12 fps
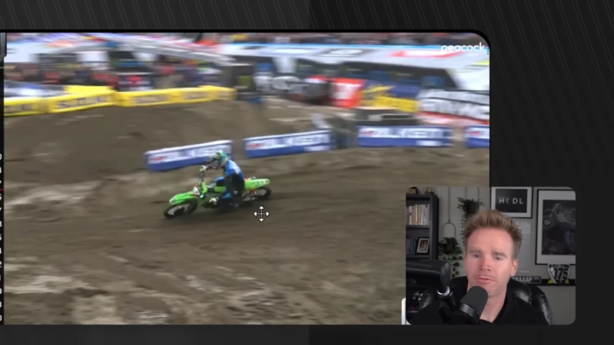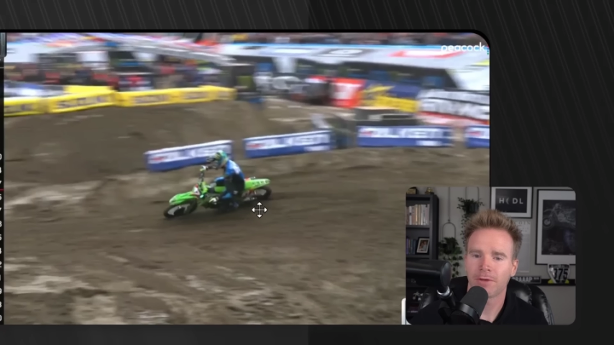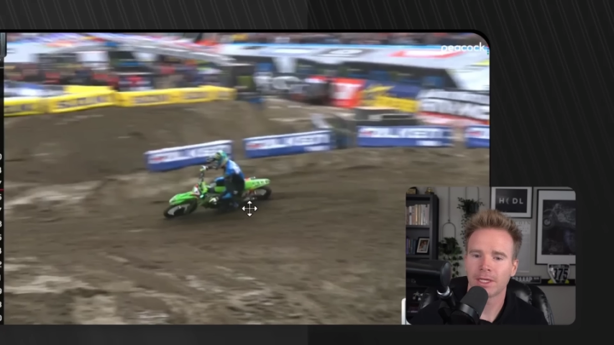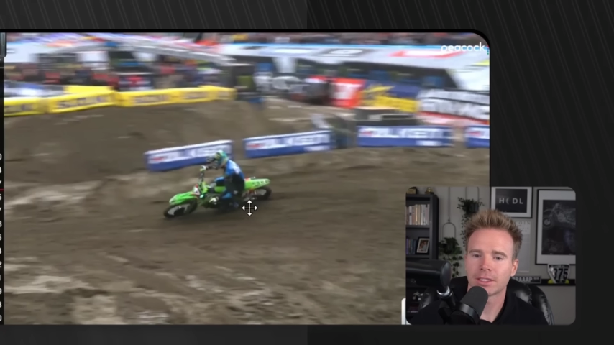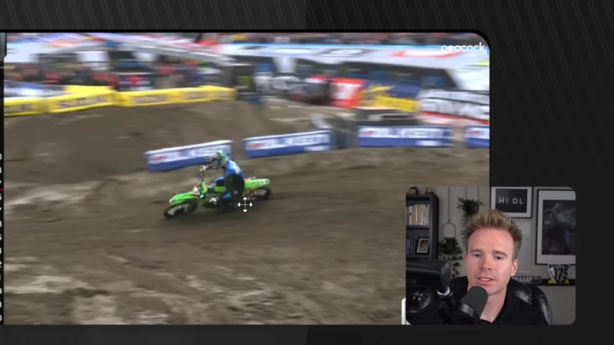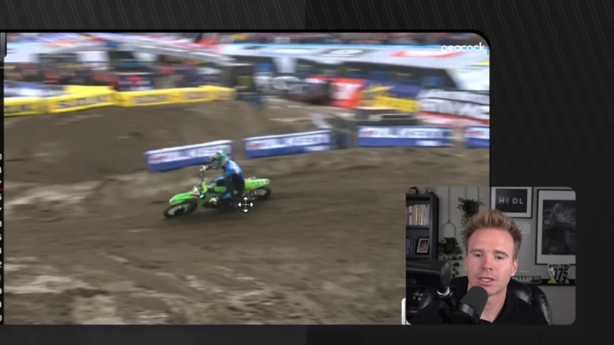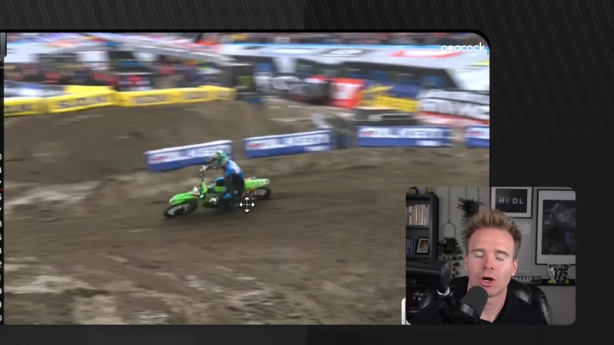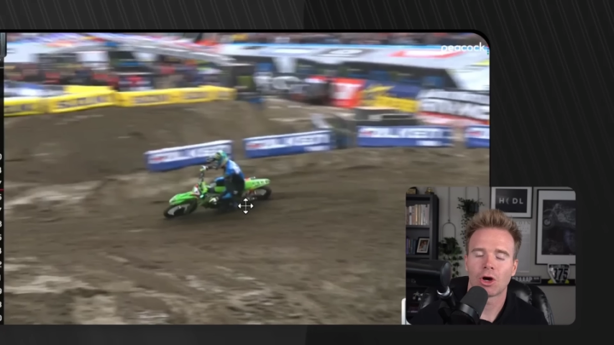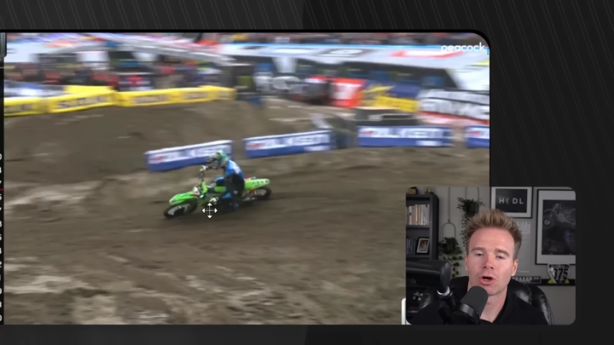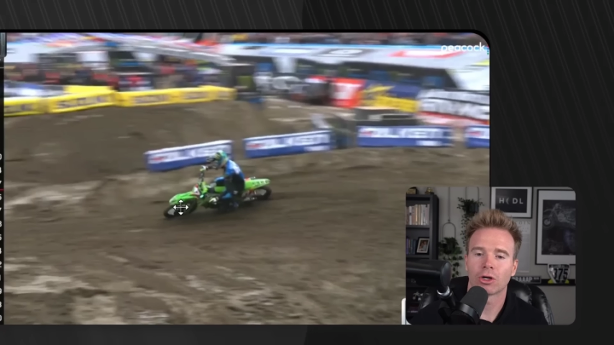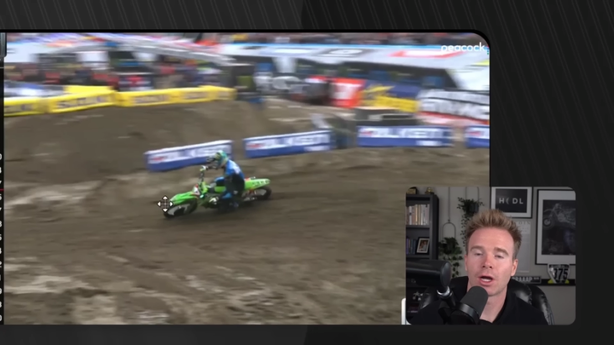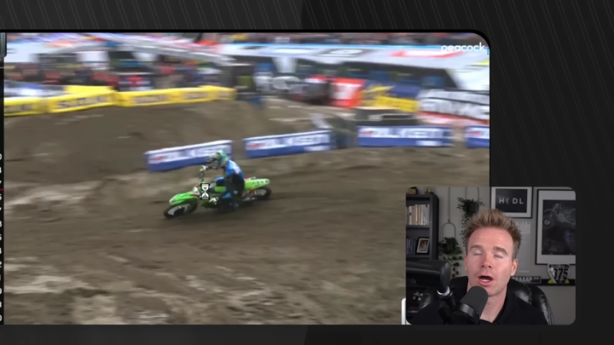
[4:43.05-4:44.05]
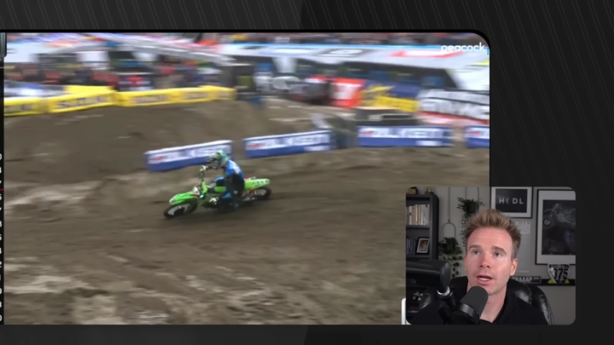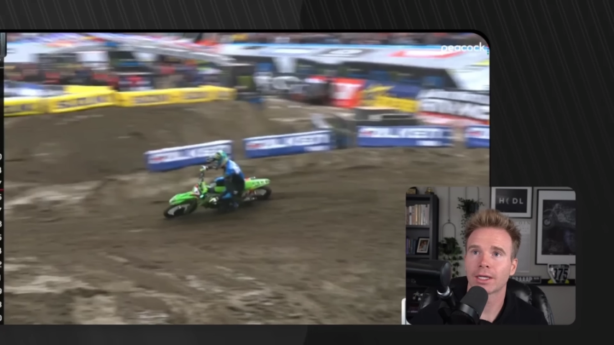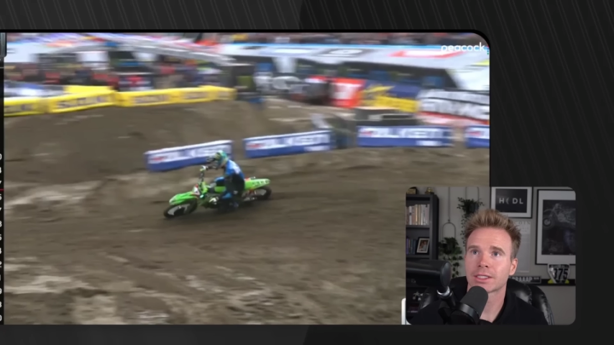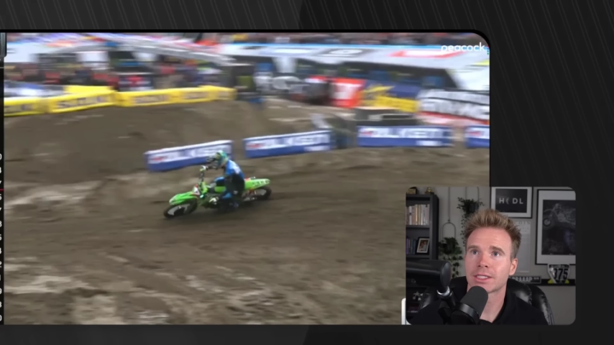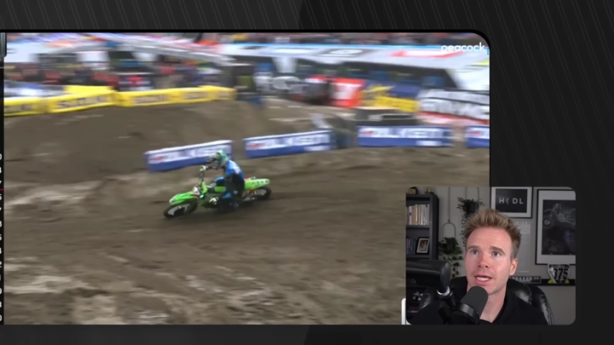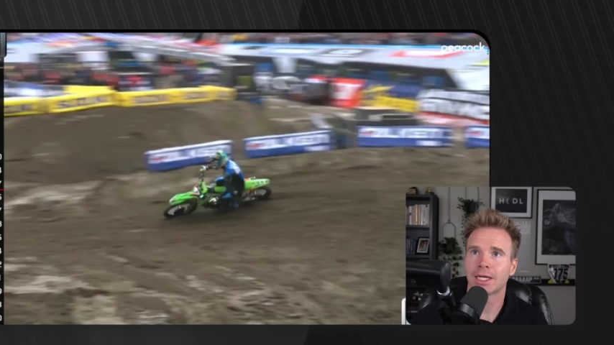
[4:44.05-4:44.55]
Feet are not
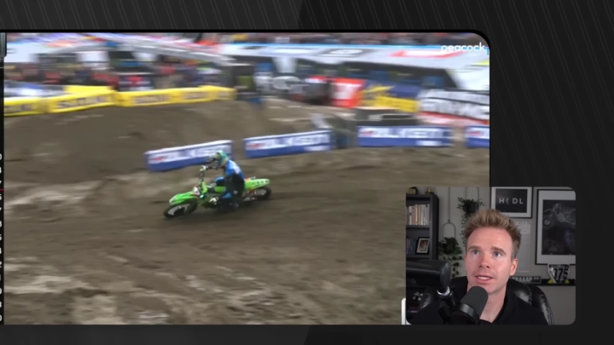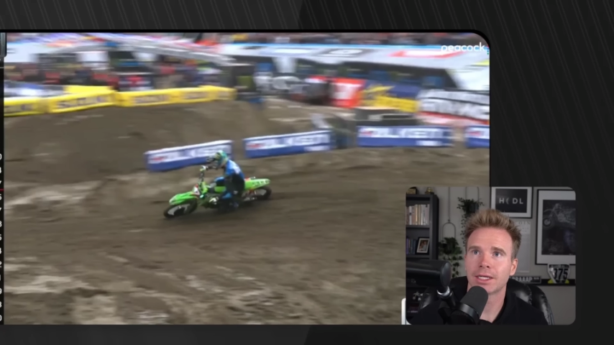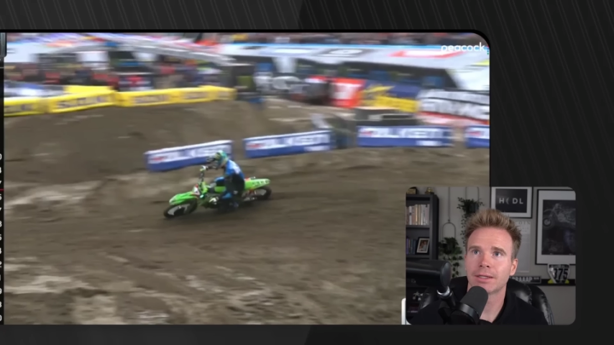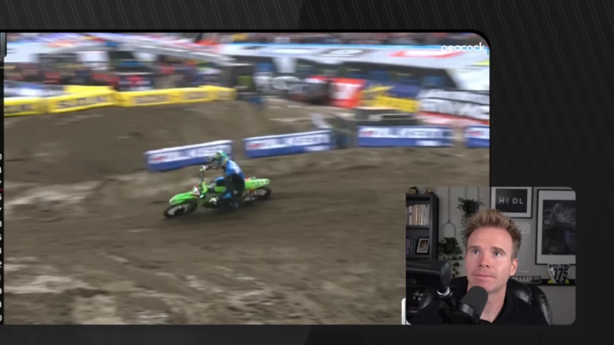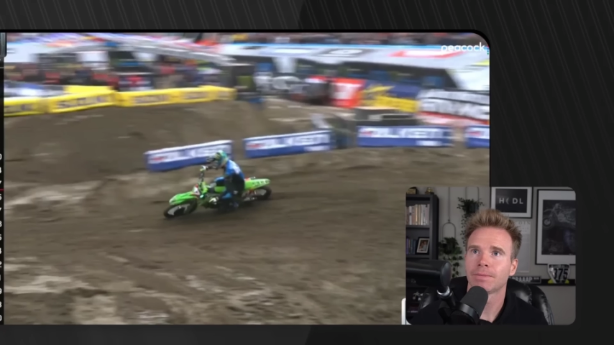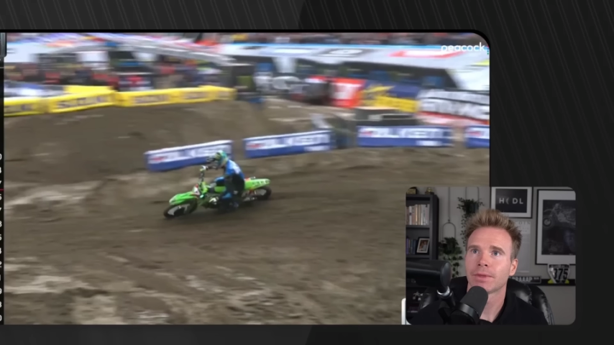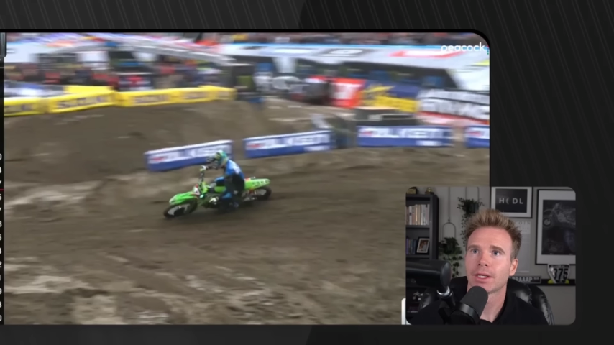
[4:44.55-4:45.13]
extended.